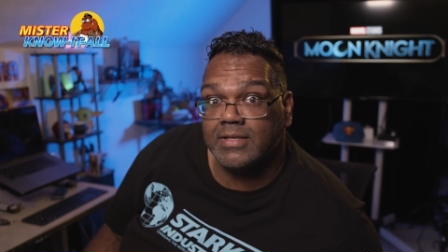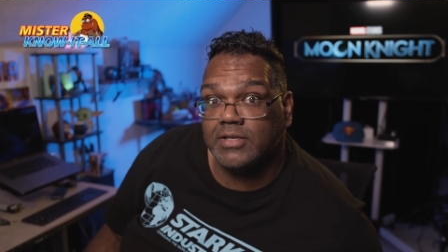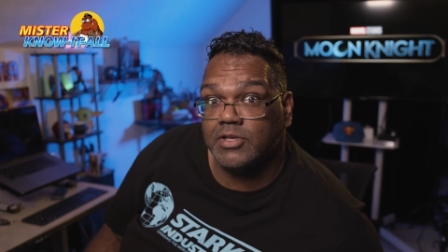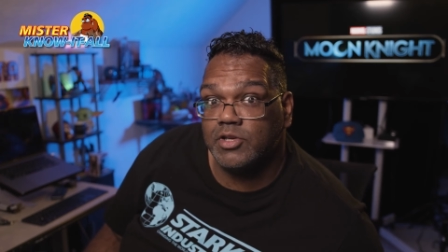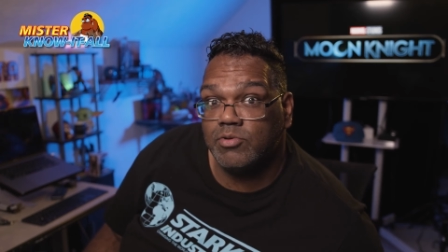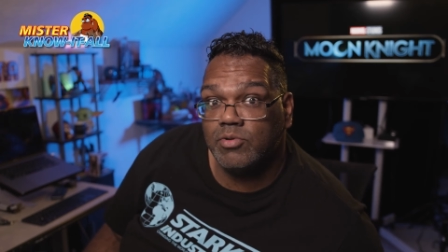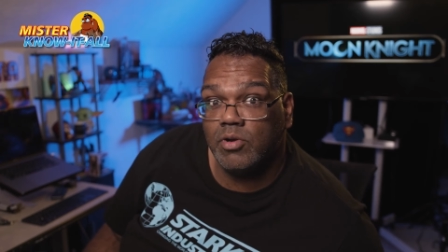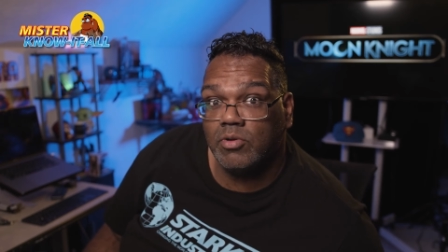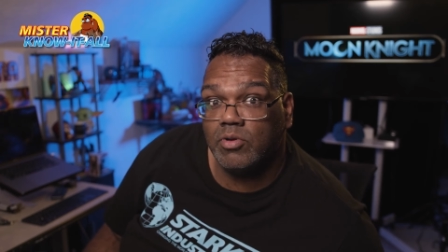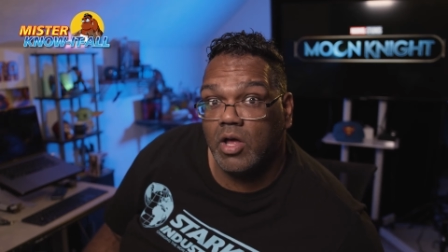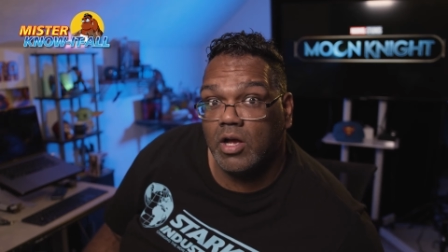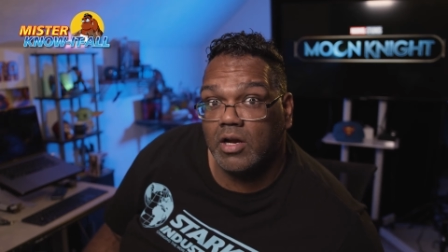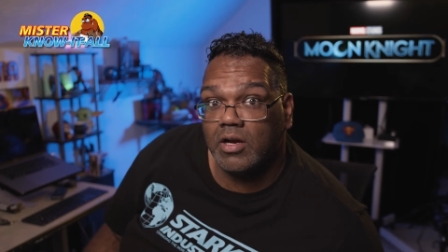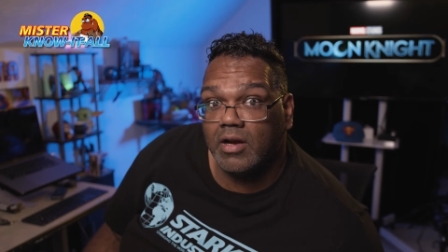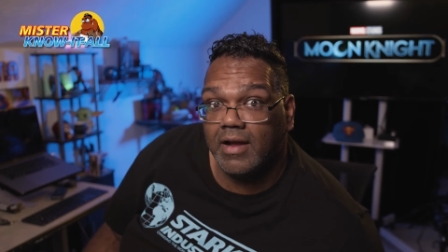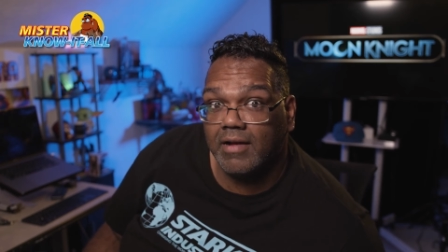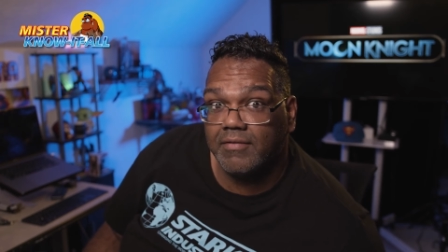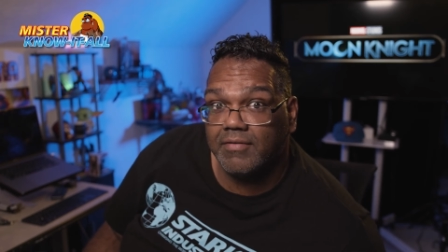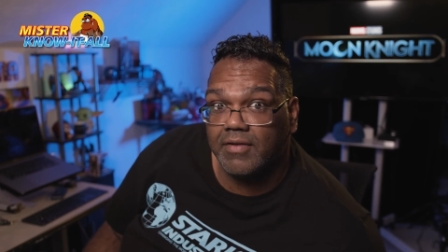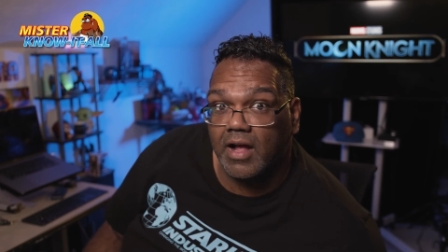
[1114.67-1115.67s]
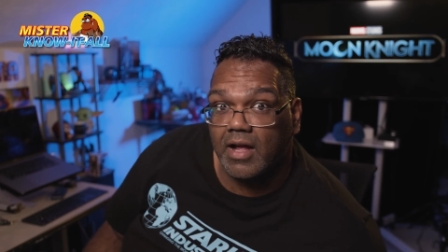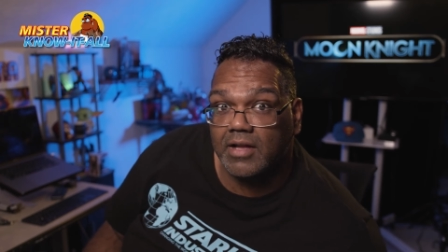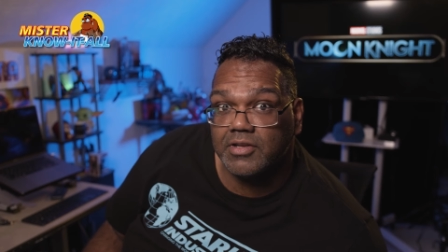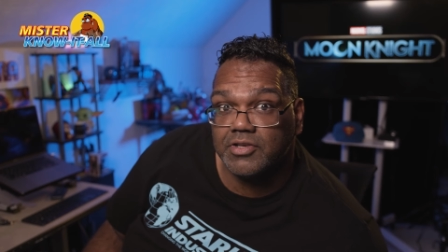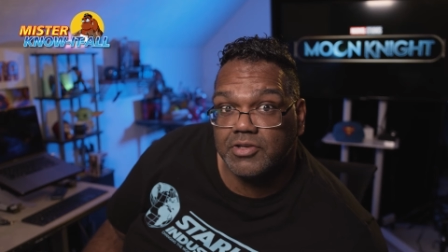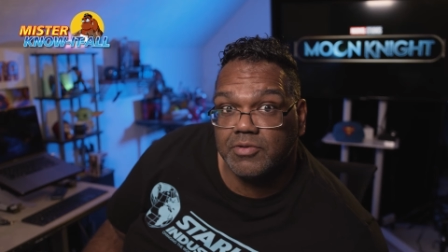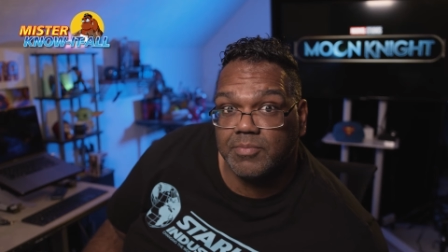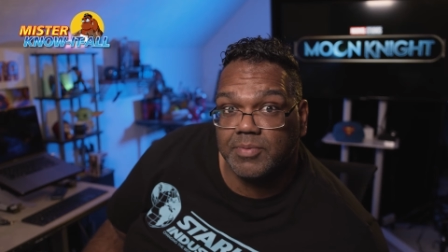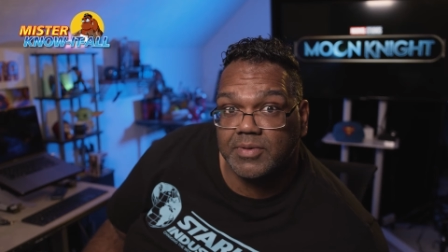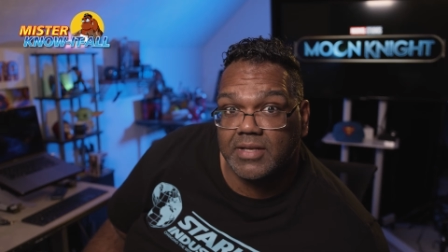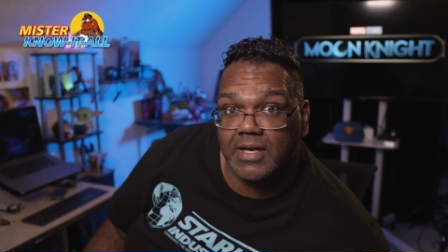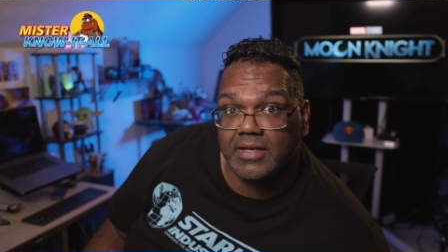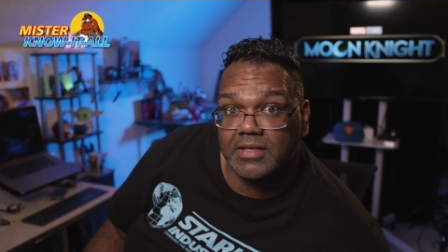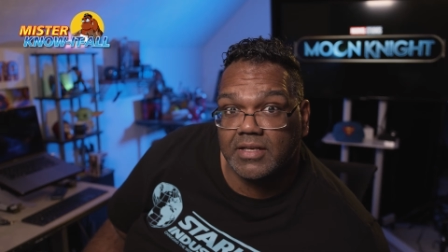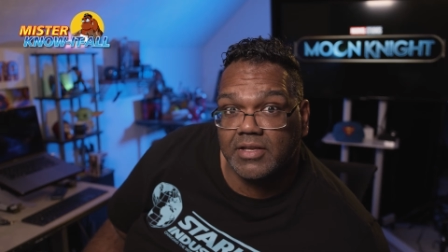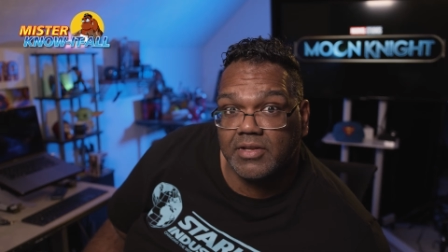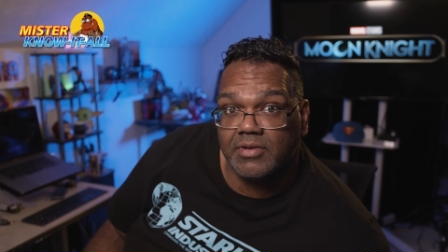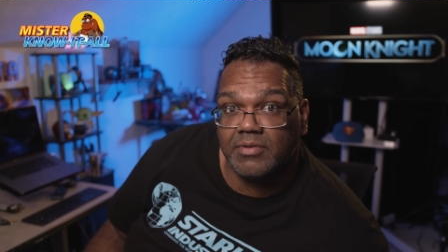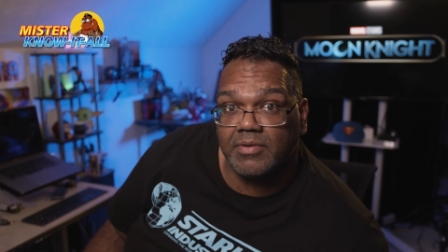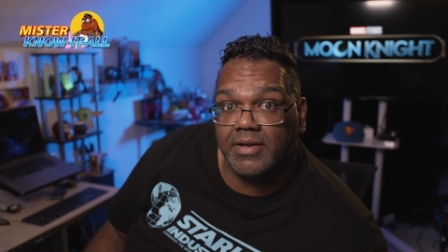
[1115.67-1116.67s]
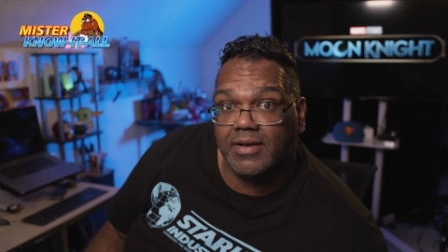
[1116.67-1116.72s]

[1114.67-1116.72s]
and you no longer have Khonshu protecting you,